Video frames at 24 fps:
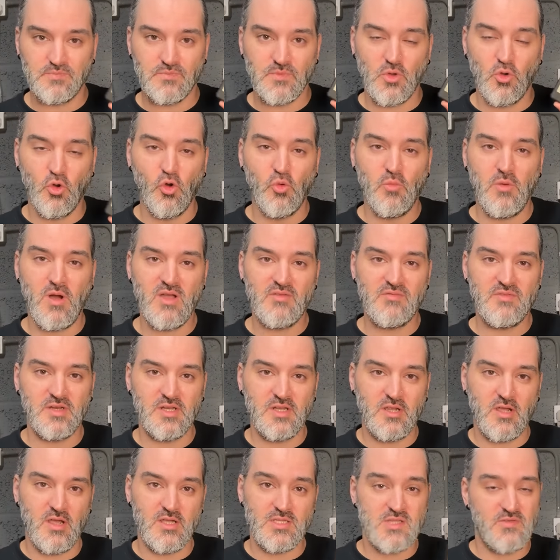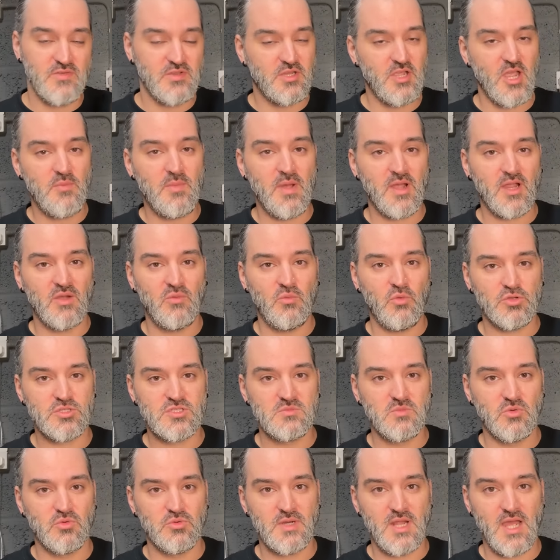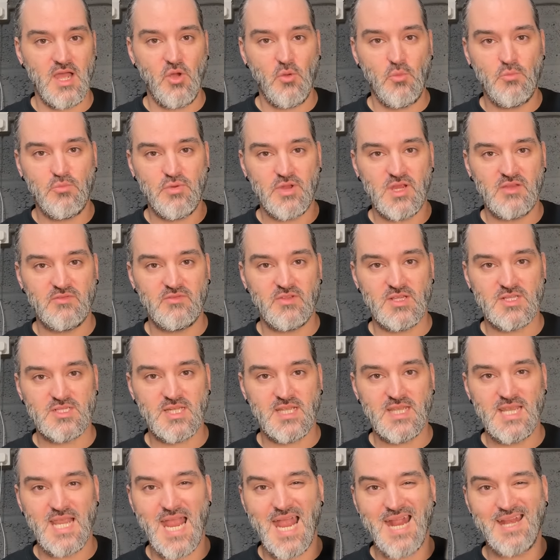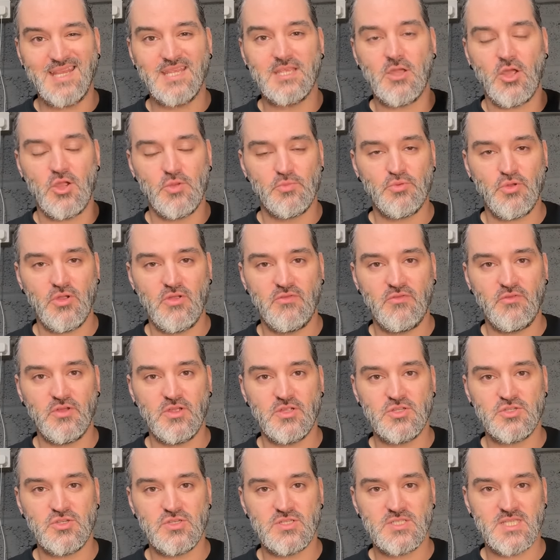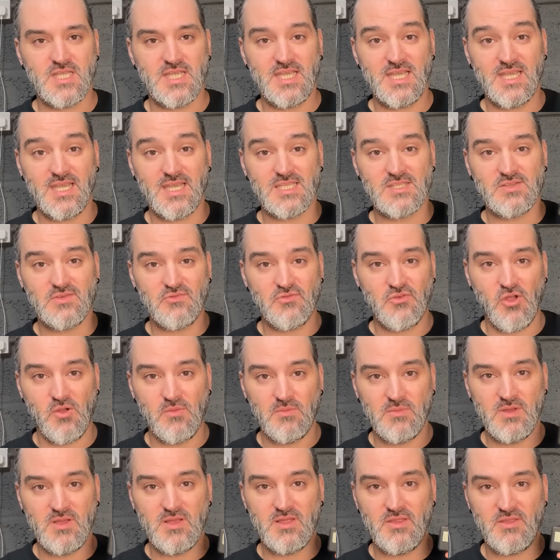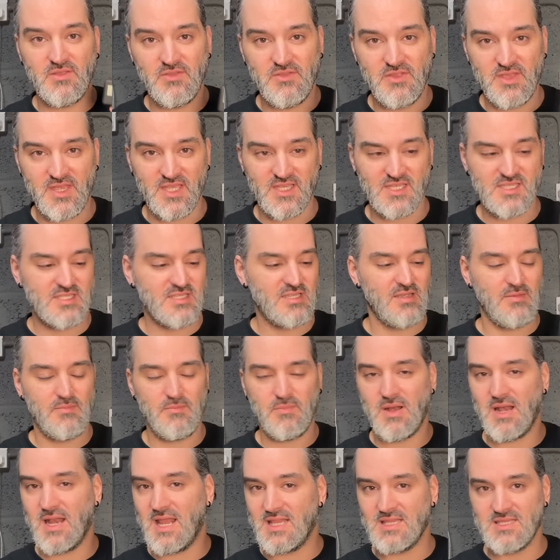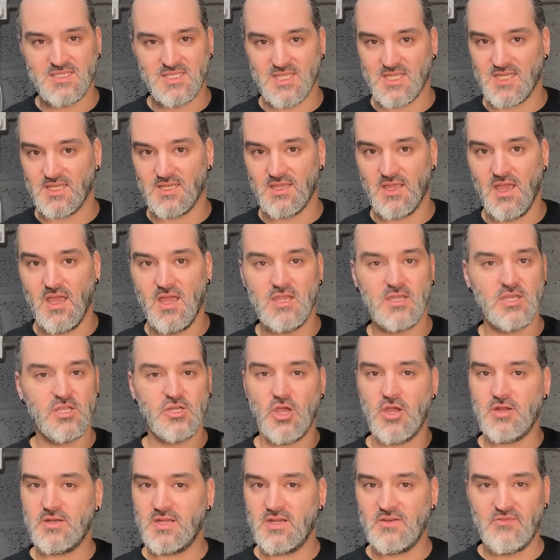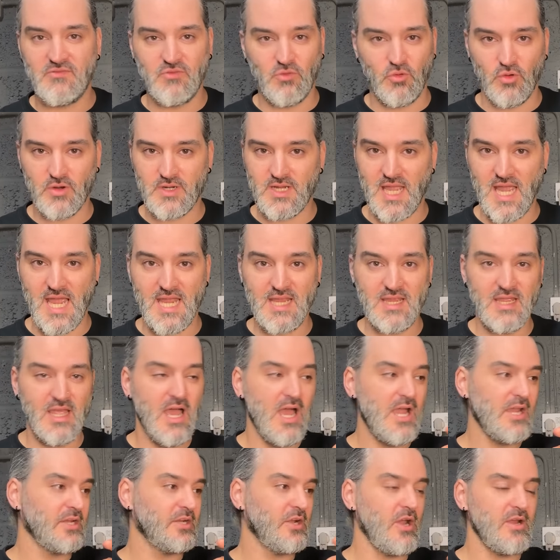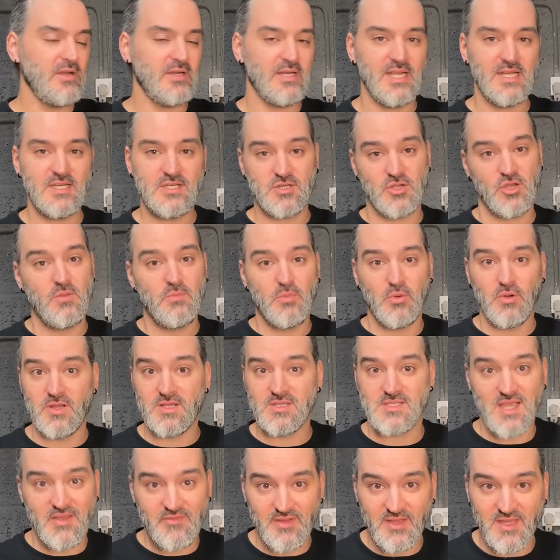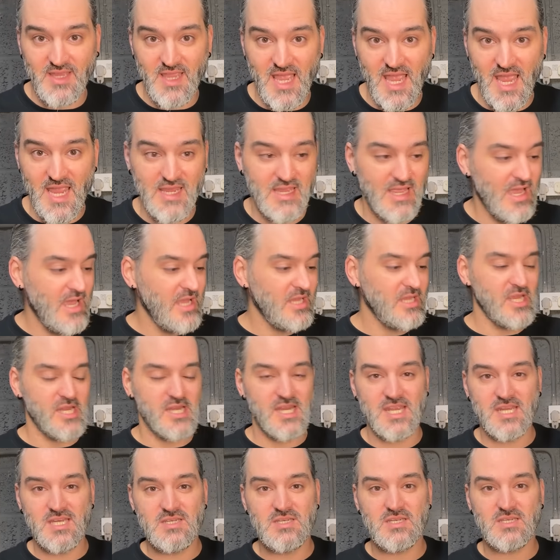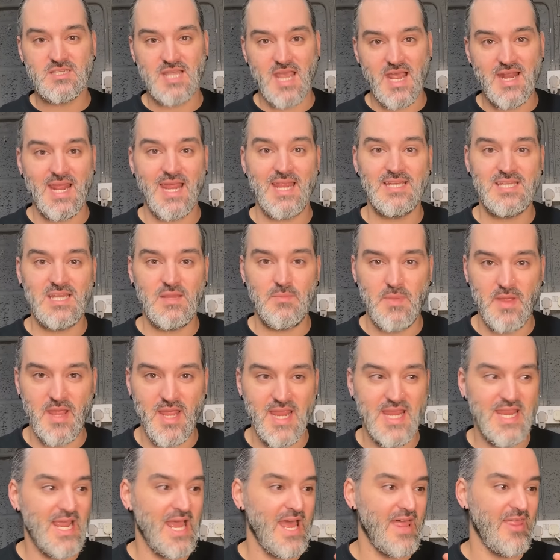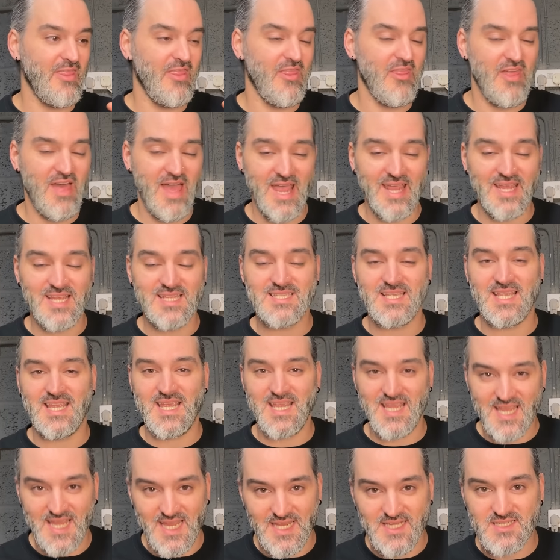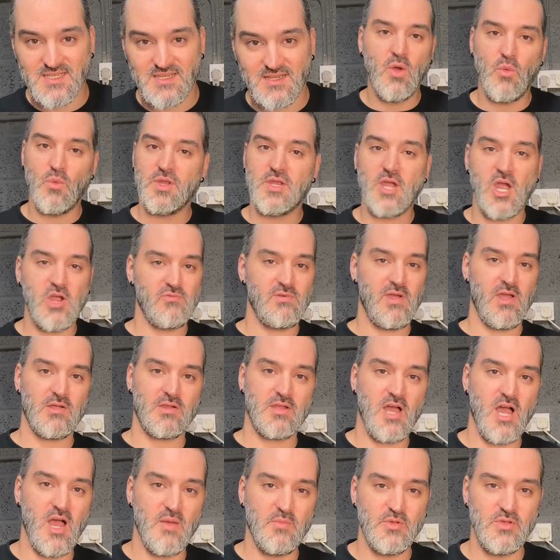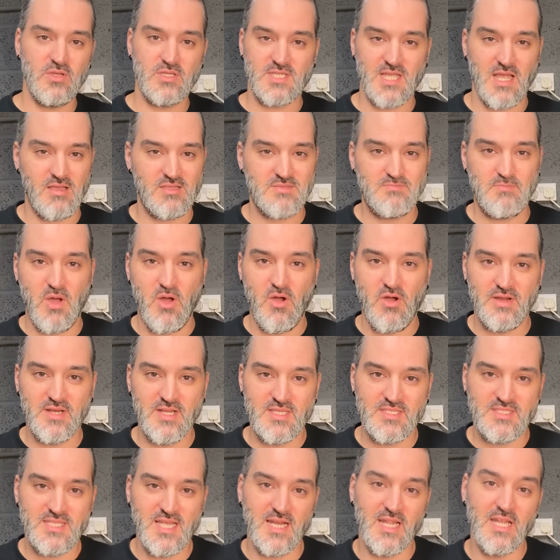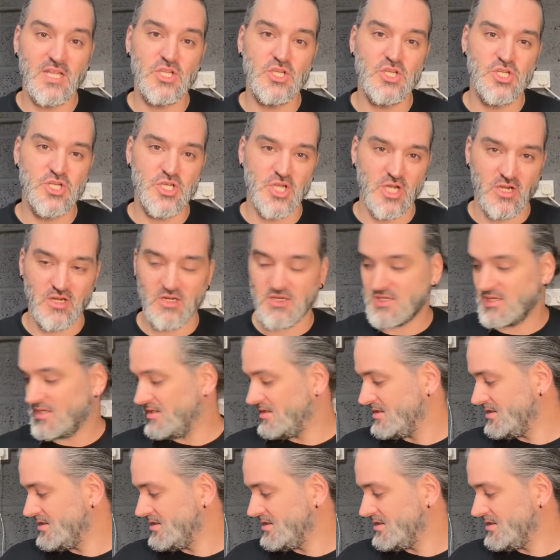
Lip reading: All my videos, if you go back and watch them all now, previously, any GoPro footage you see is from this. Plenty. You don't need 4K, you don't need 2.7K, you need 1080p, and that is it. We go around car boot sales buying and selling junk.